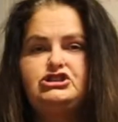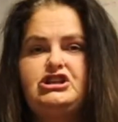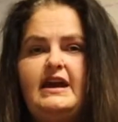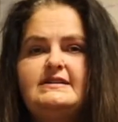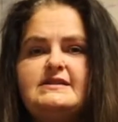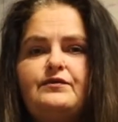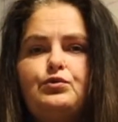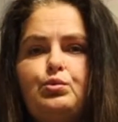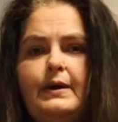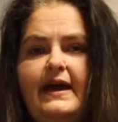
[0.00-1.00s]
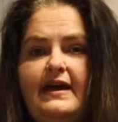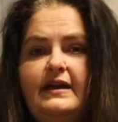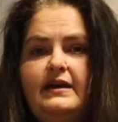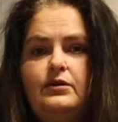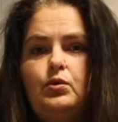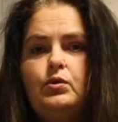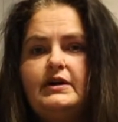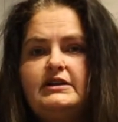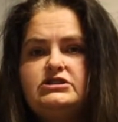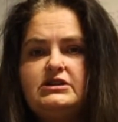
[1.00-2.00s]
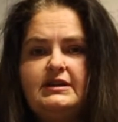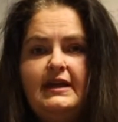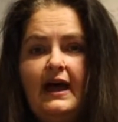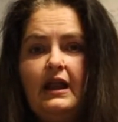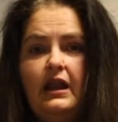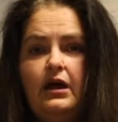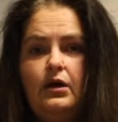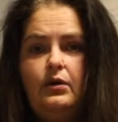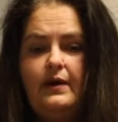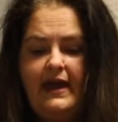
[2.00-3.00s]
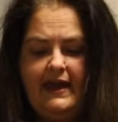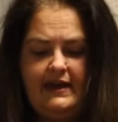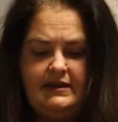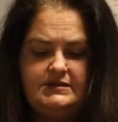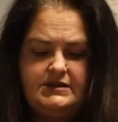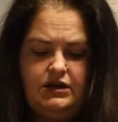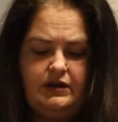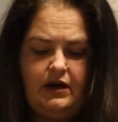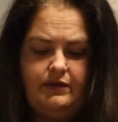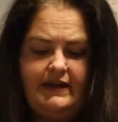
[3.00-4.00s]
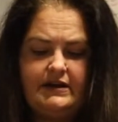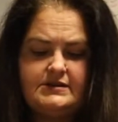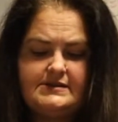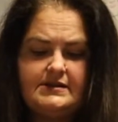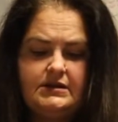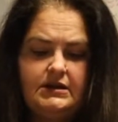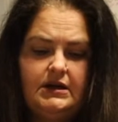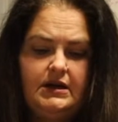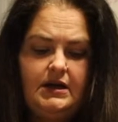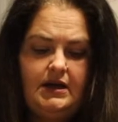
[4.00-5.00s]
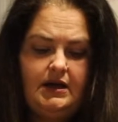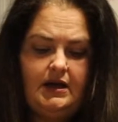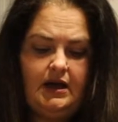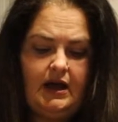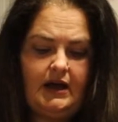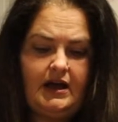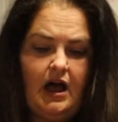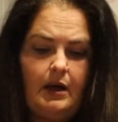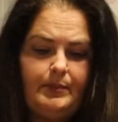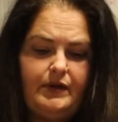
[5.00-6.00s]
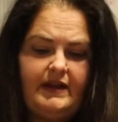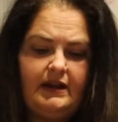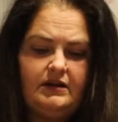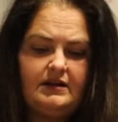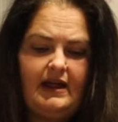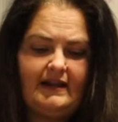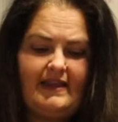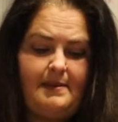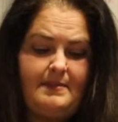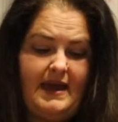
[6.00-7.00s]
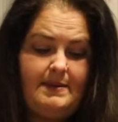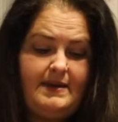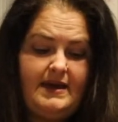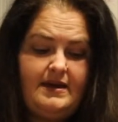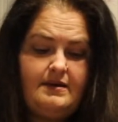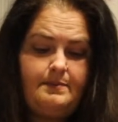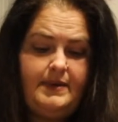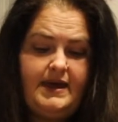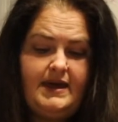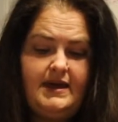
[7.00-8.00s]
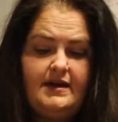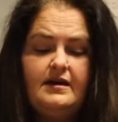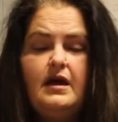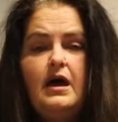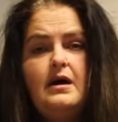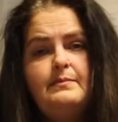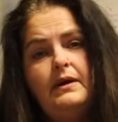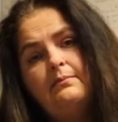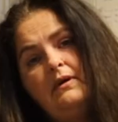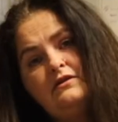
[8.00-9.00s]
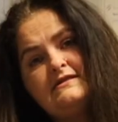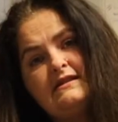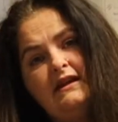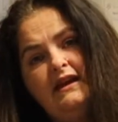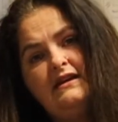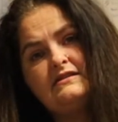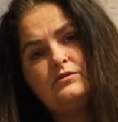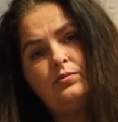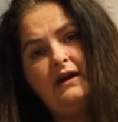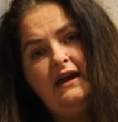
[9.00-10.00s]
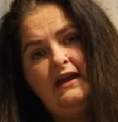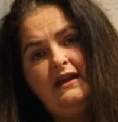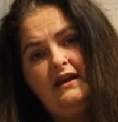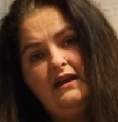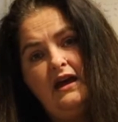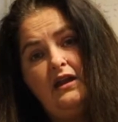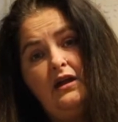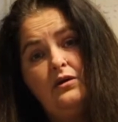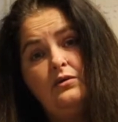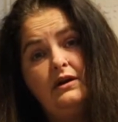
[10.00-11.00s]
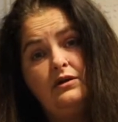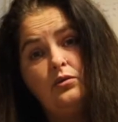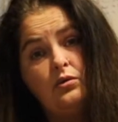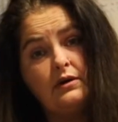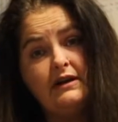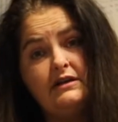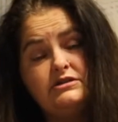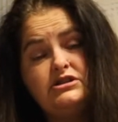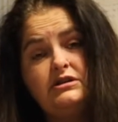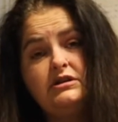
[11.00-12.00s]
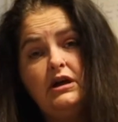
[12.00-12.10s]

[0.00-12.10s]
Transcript: shades of red and orange and yellow, and you know, there's a couple that look like they may be pink, but mostly it's red and yellow and orange.